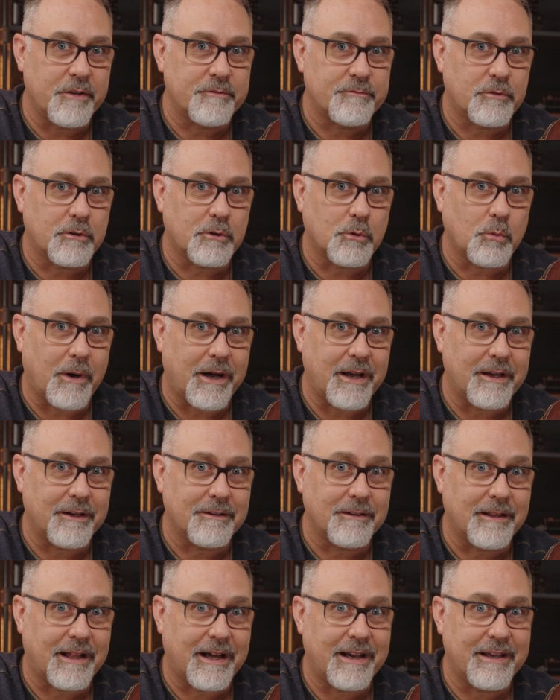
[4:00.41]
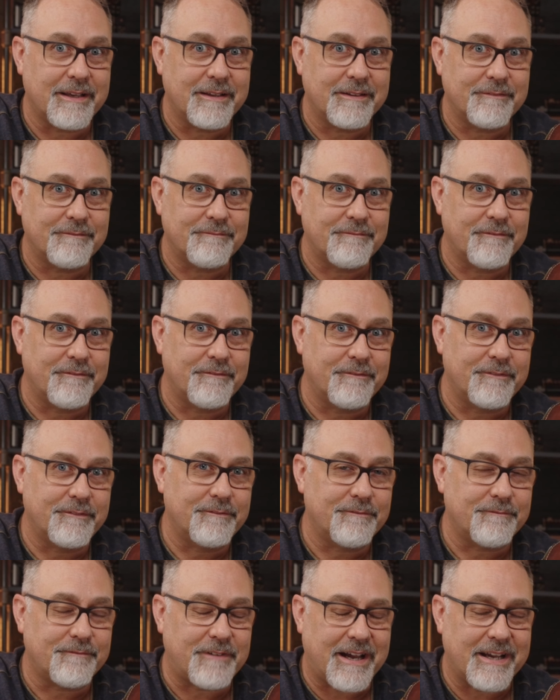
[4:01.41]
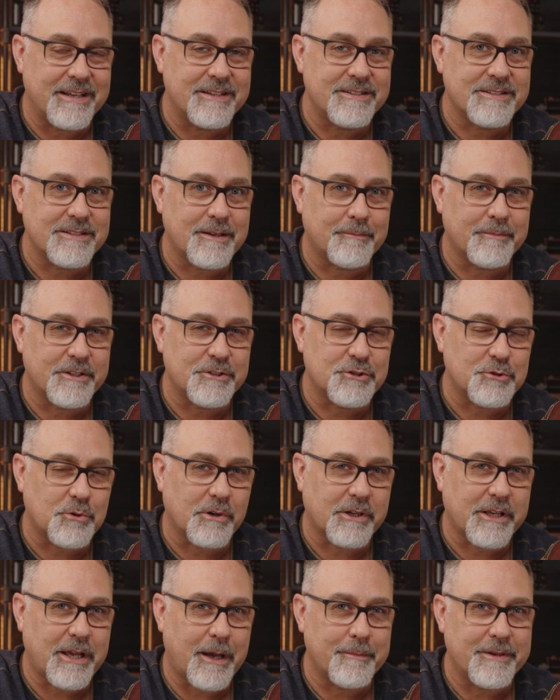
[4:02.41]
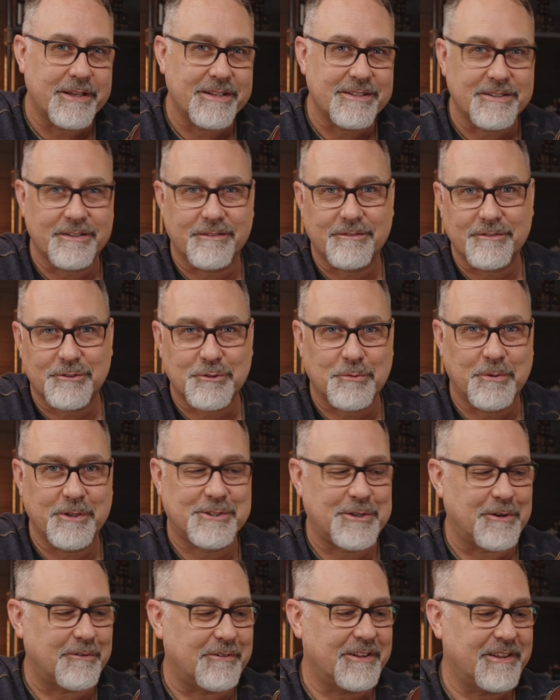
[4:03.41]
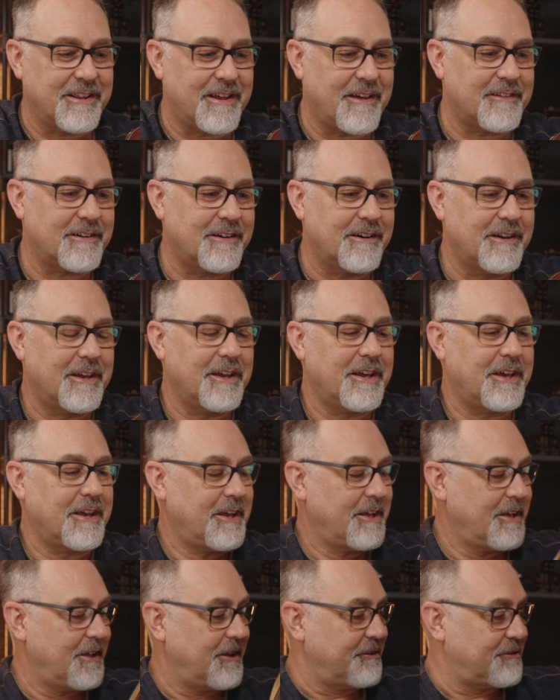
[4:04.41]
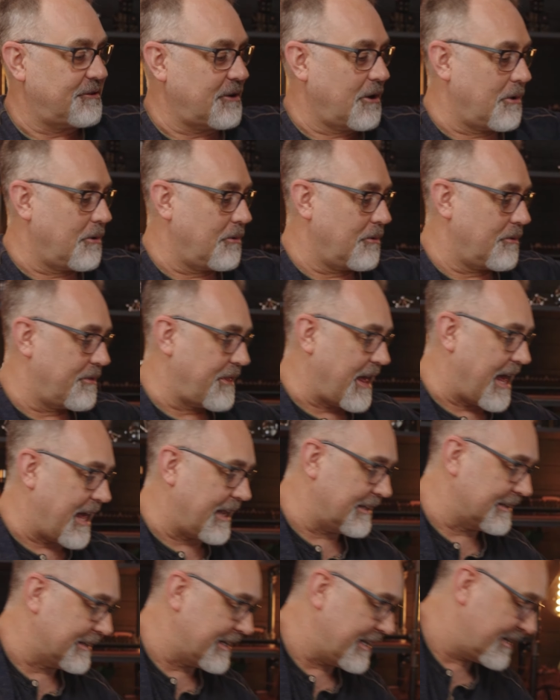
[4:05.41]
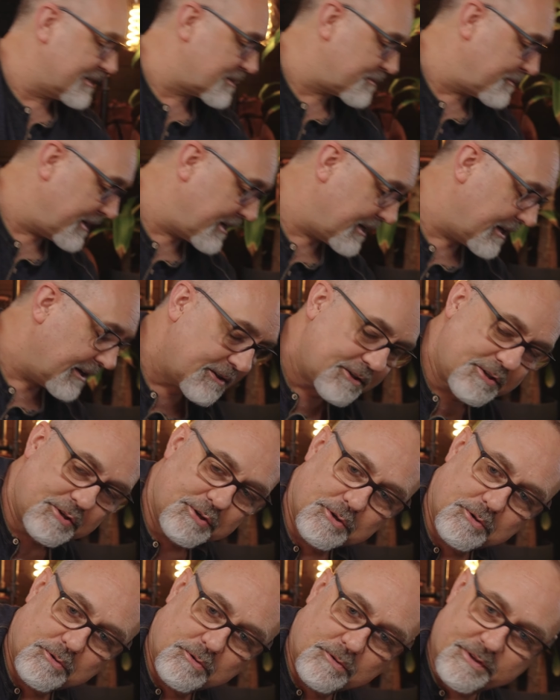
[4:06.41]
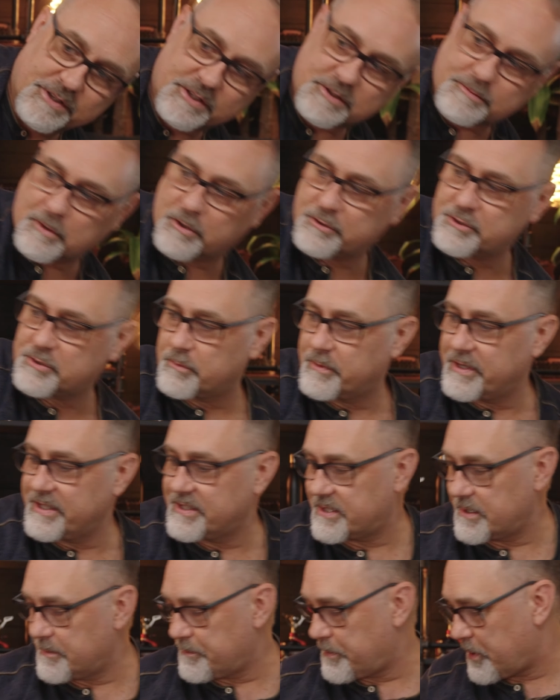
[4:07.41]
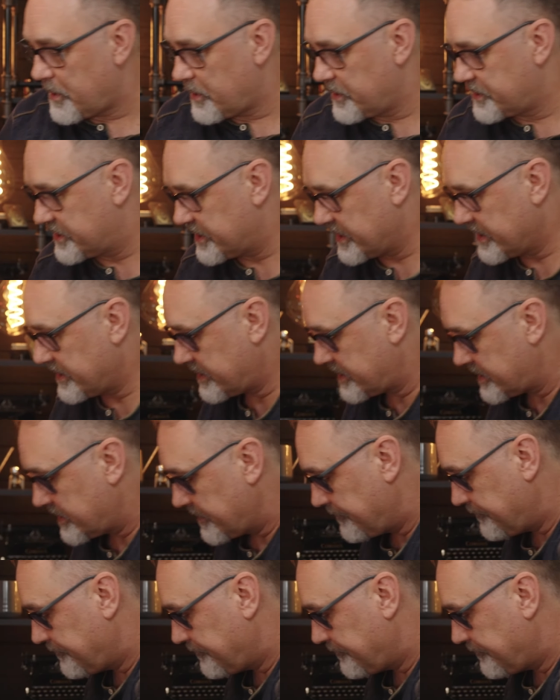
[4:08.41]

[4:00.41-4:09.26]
for a while, I find some of the shortcomings and switch over to the other. So that leads me to this most recent purchase,